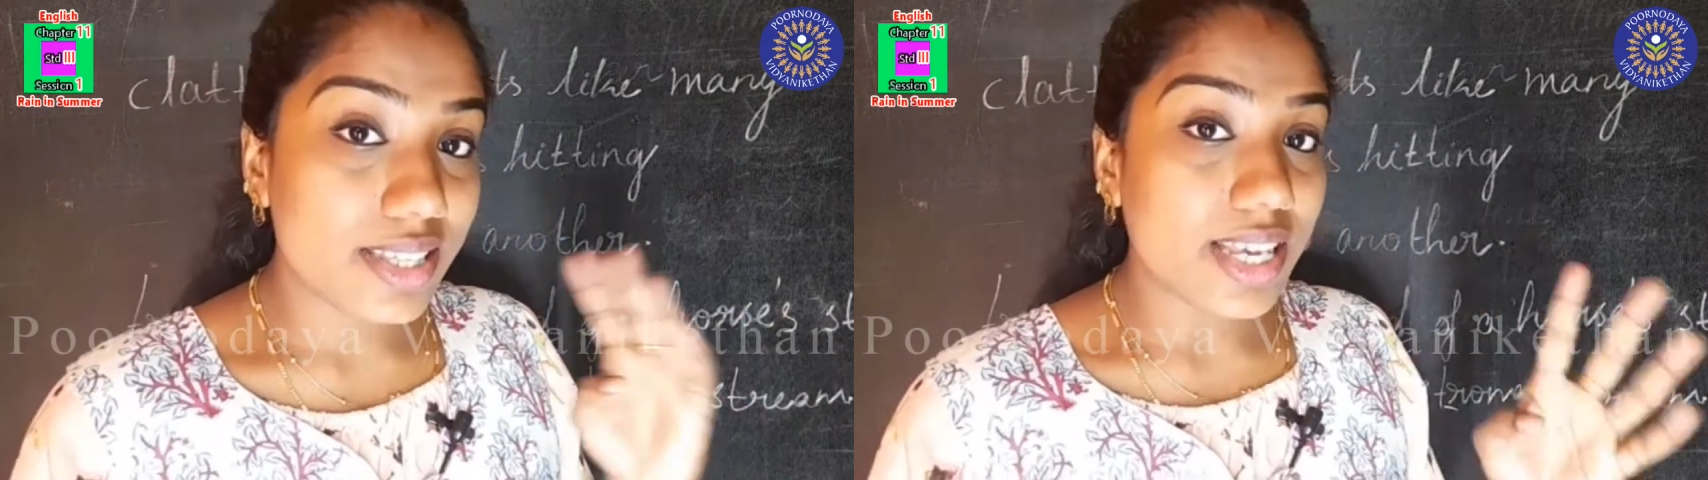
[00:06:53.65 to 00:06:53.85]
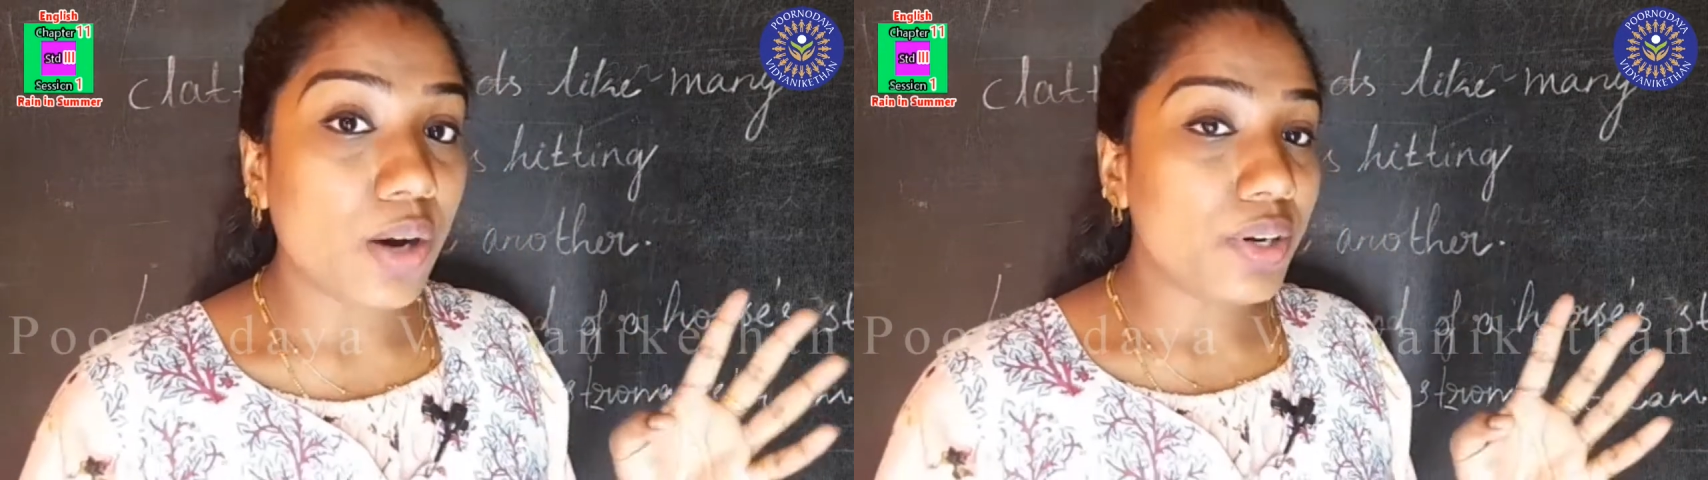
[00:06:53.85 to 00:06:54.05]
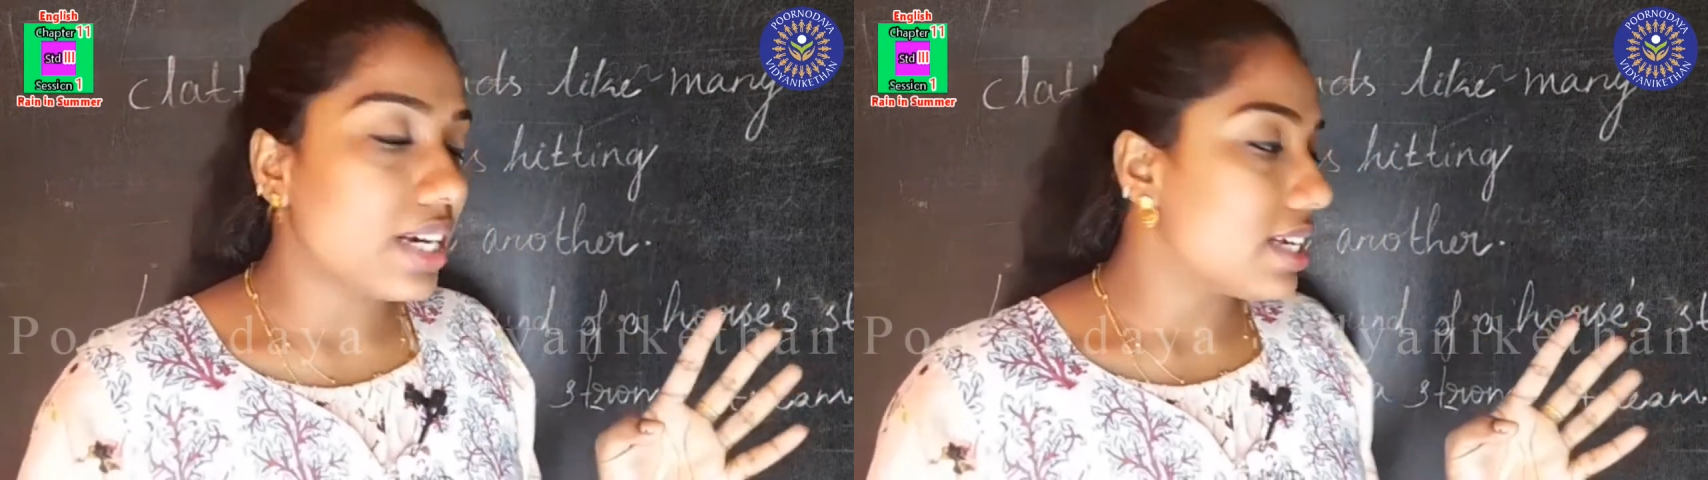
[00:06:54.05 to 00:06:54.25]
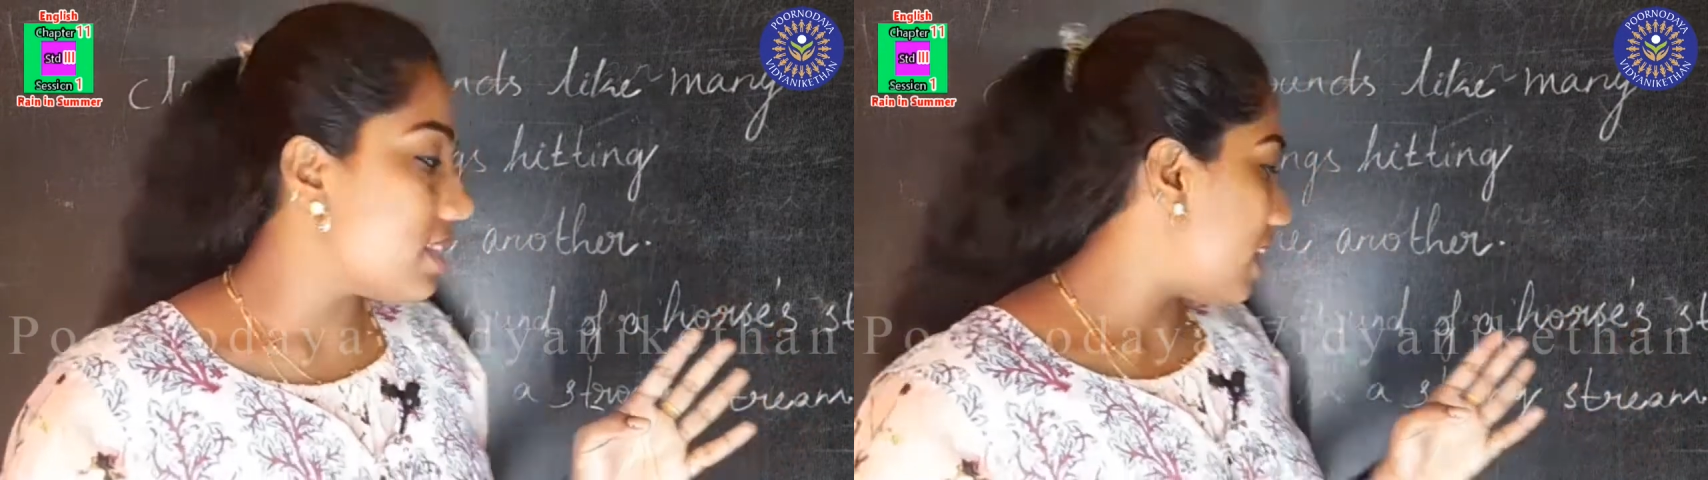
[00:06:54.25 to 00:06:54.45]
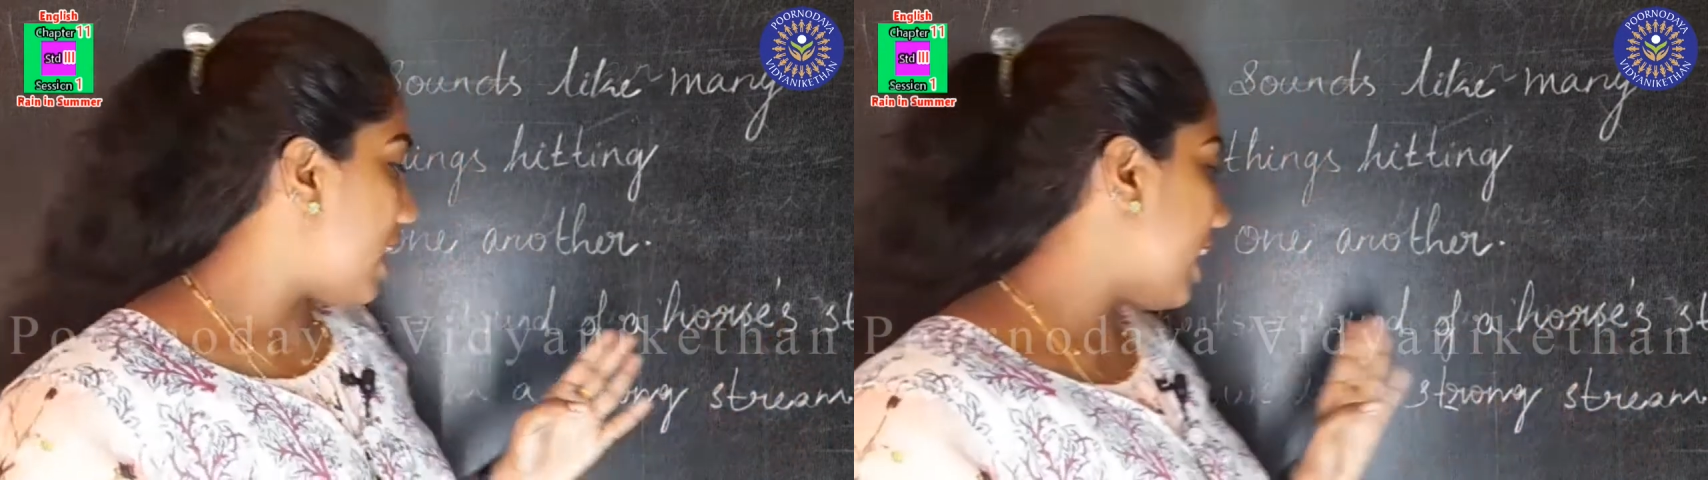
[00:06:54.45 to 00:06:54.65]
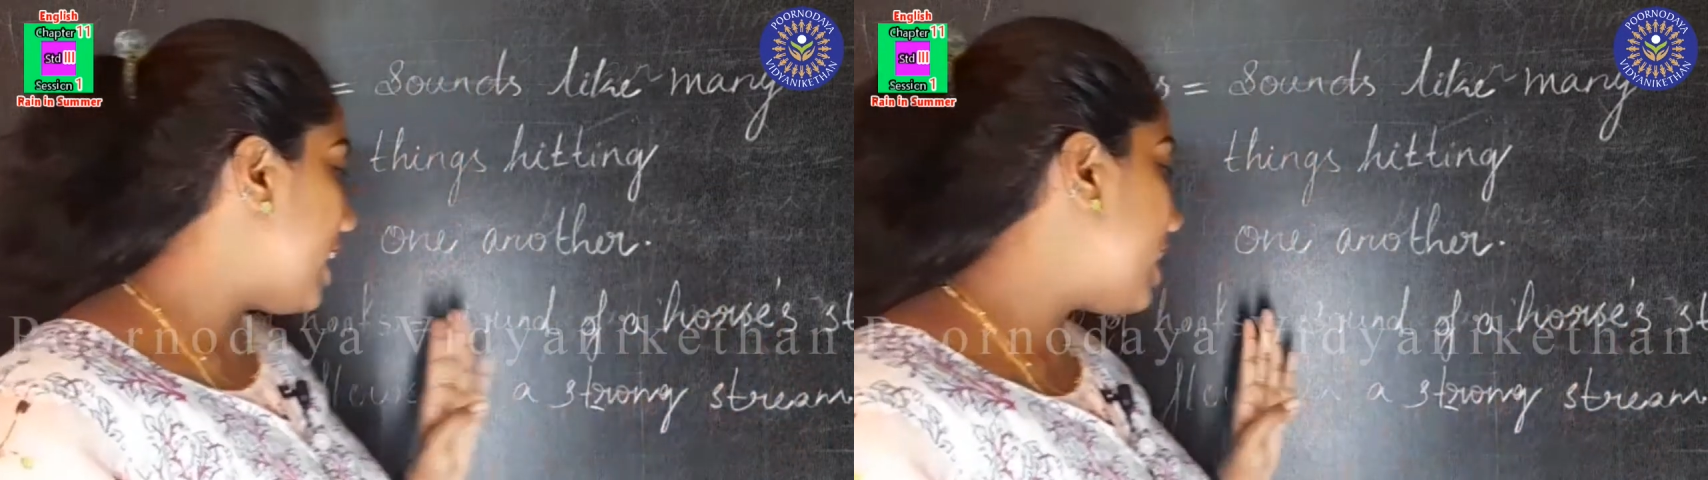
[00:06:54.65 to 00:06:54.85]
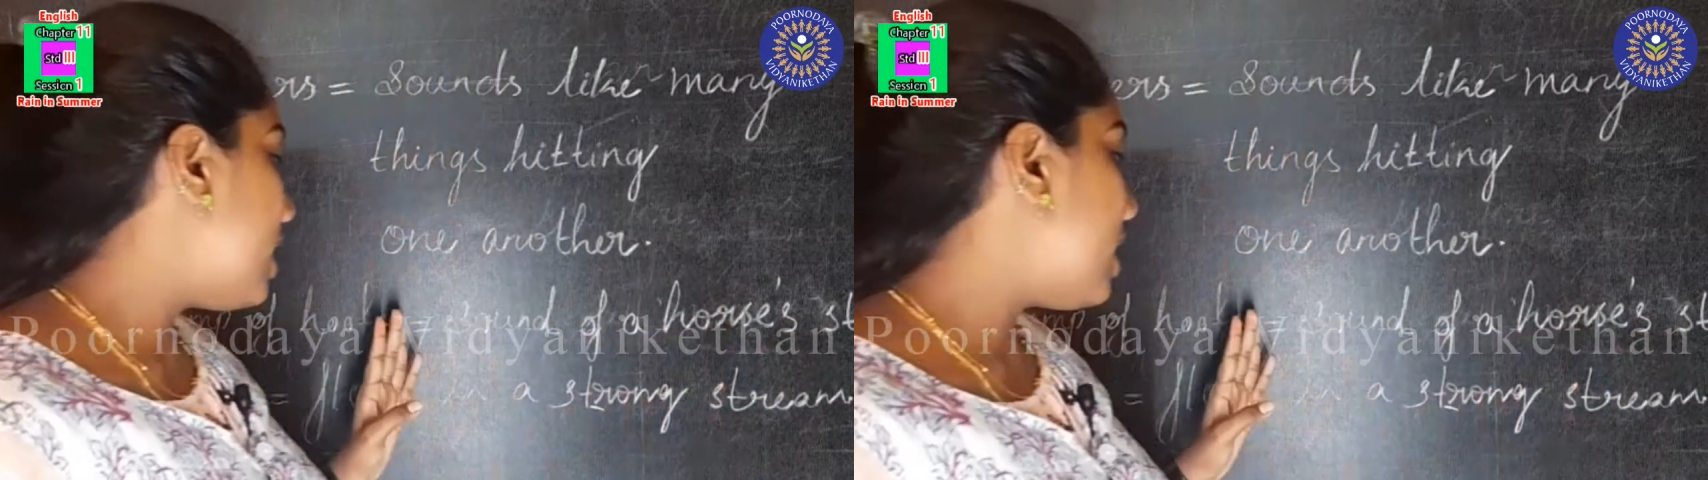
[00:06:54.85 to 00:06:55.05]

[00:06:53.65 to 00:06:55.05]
sound is like